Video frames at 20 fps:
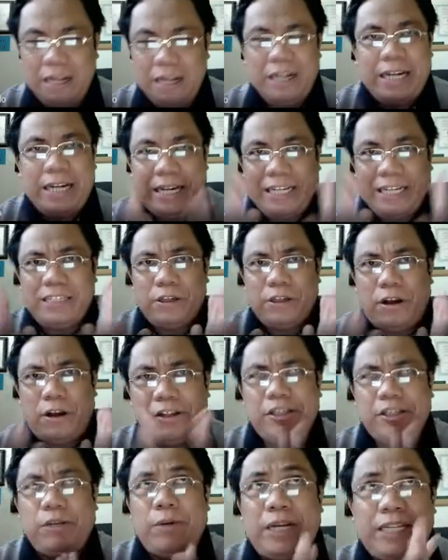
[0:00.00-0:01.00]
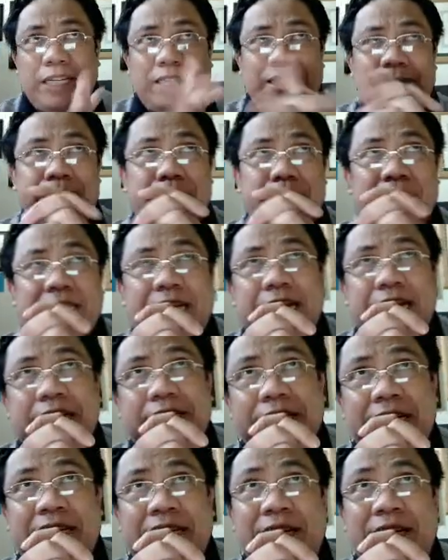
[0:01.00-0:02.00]
That is also what is
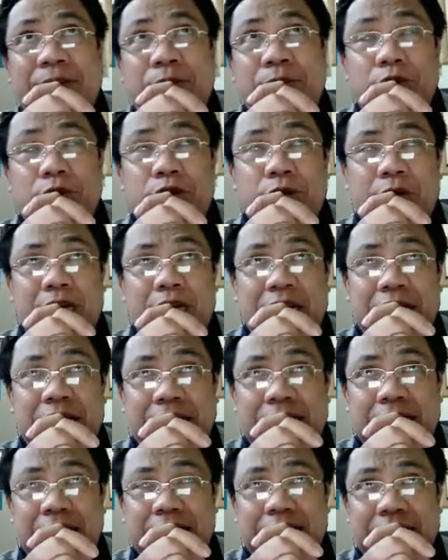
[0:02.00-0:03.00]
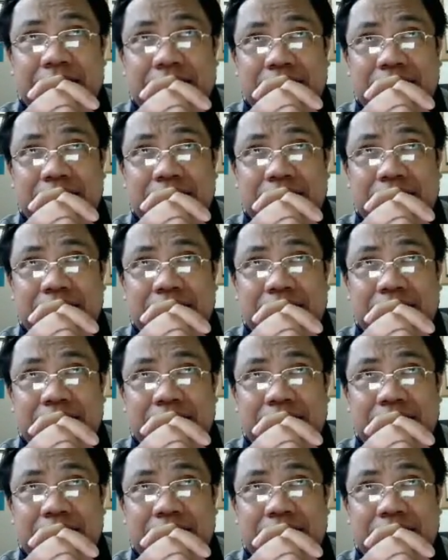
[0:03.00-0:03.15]
emphasized in emotional intelligence.